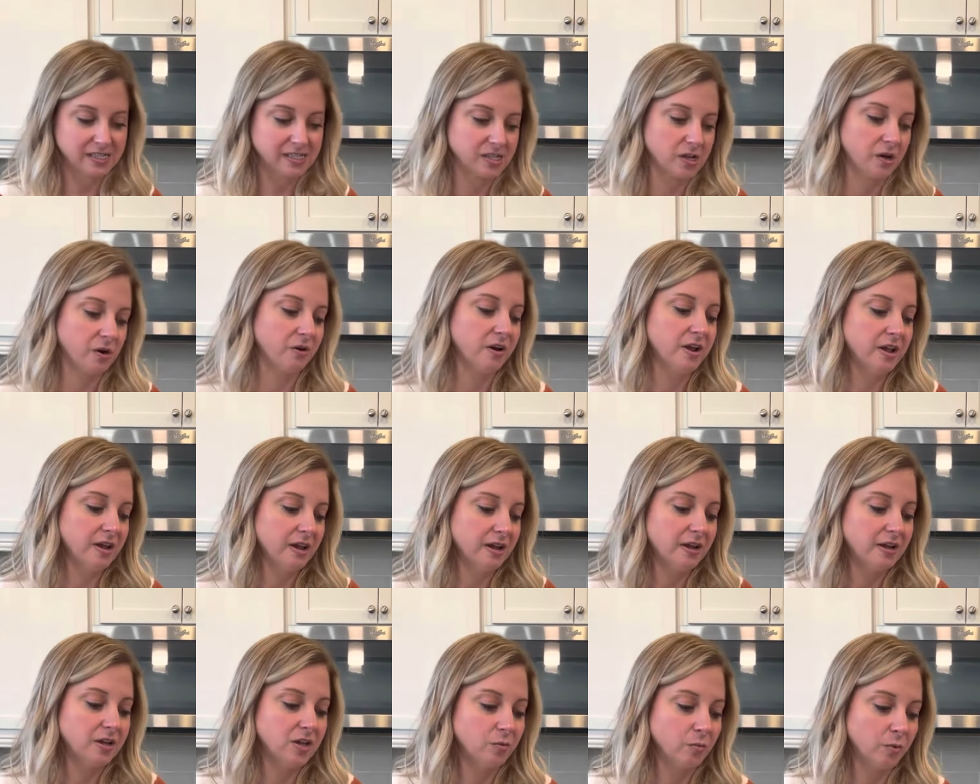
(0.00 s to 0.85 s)
So
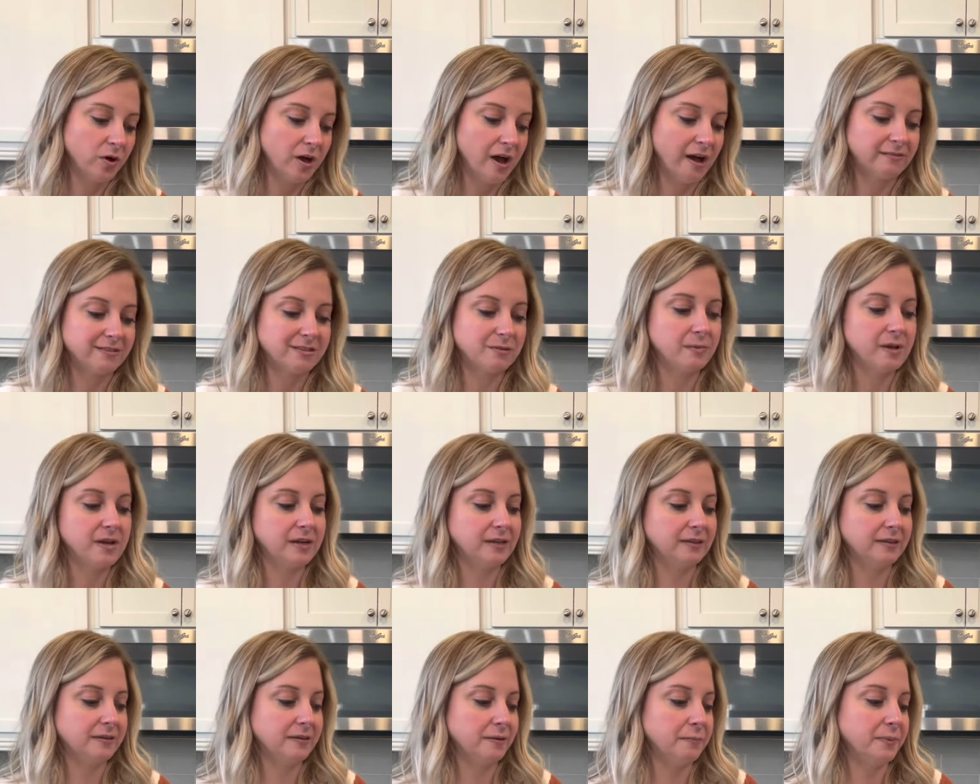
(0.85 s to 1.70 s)
you will have to make
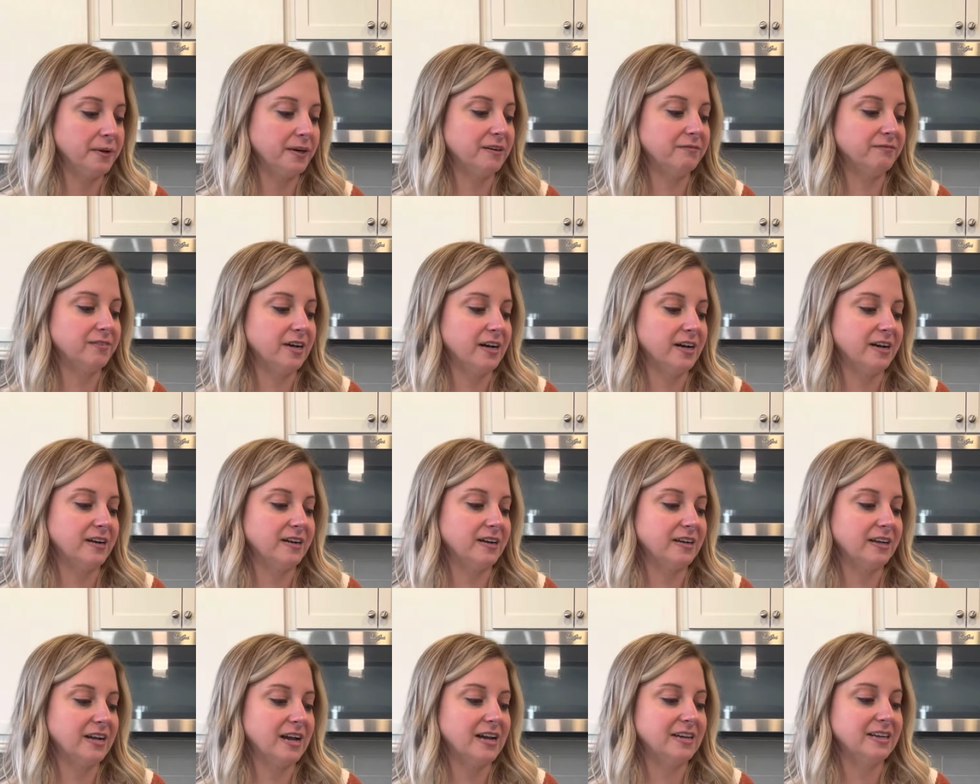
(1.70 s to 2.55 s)
a little bit of a
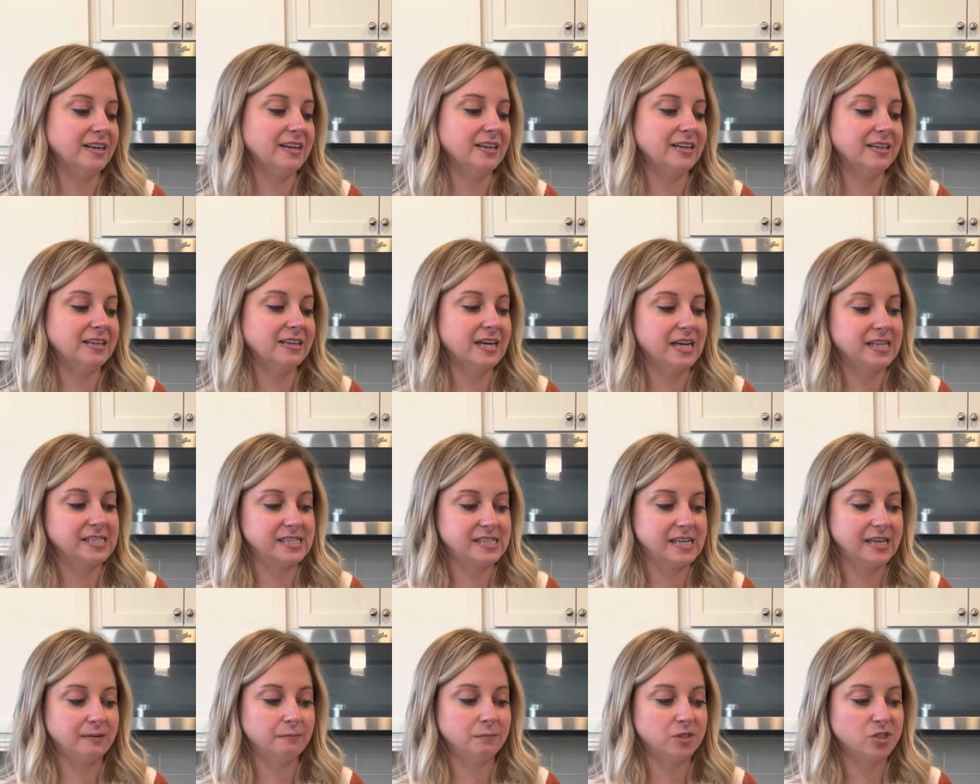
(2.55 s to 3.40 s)
kind of
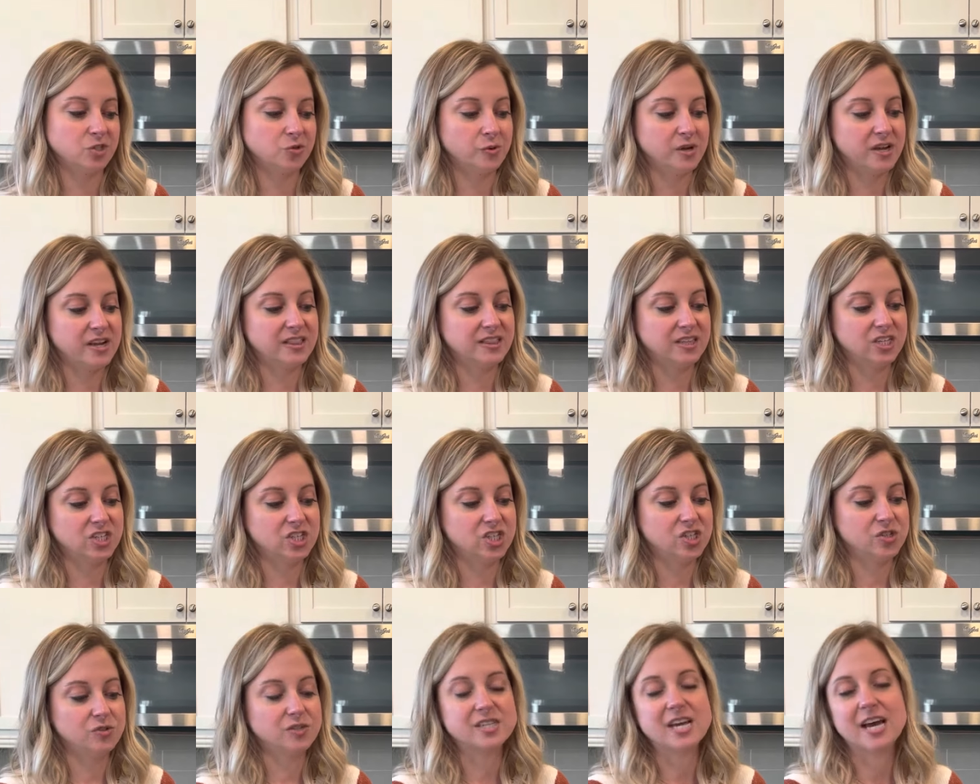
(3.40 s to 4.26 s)
guessing between the
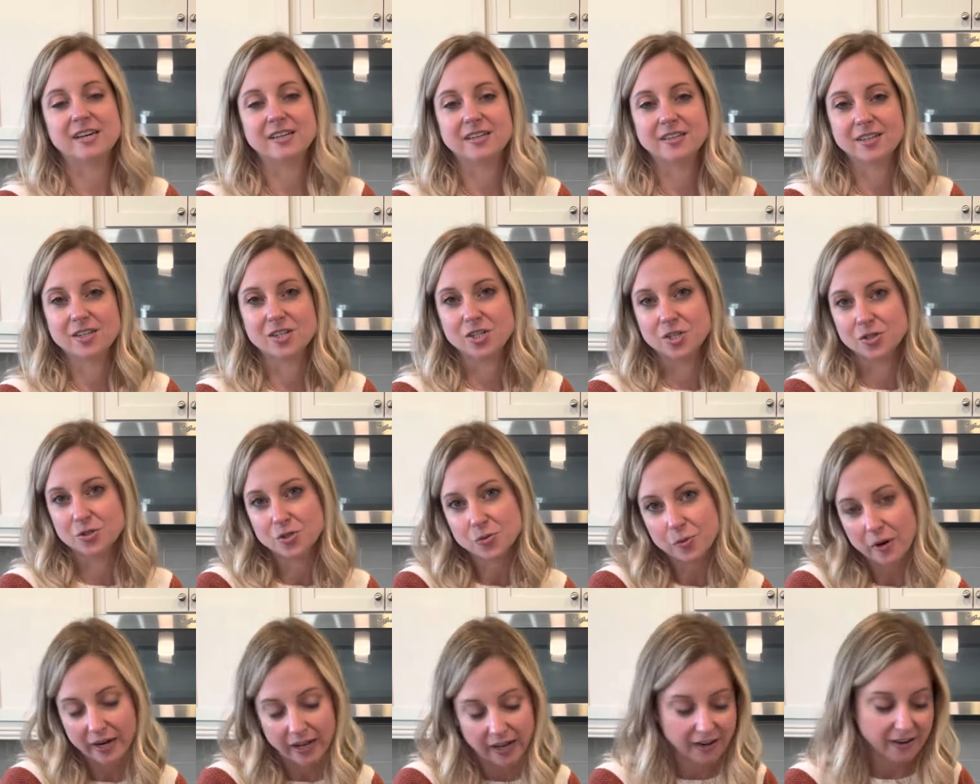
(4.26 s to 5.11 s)
210 and the
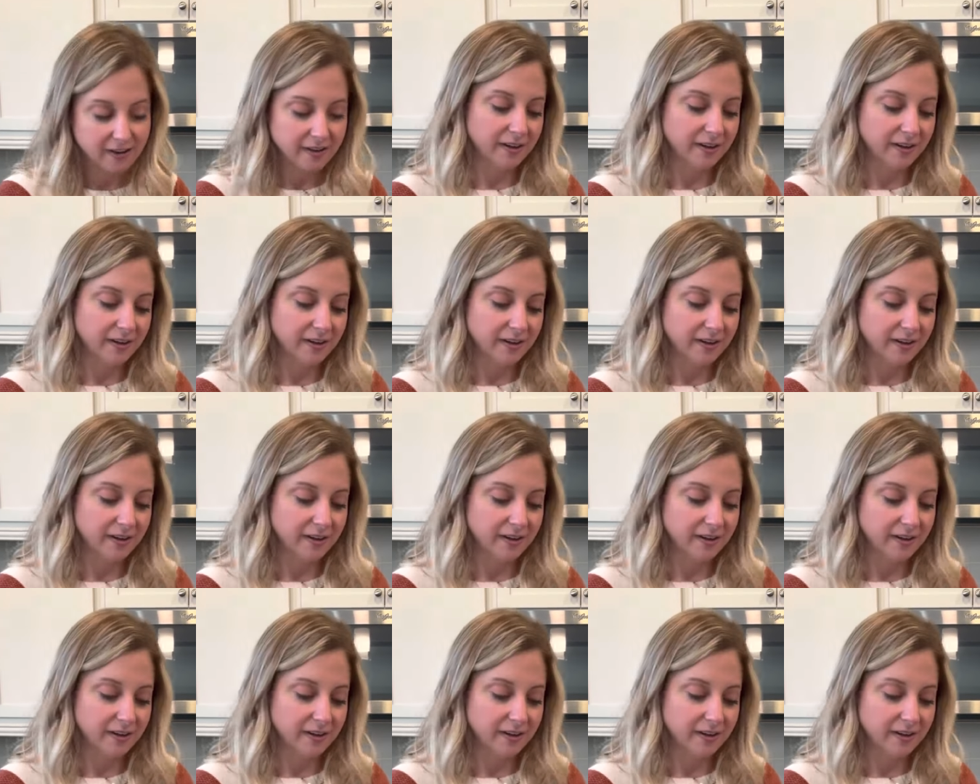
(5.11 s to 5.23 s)
220,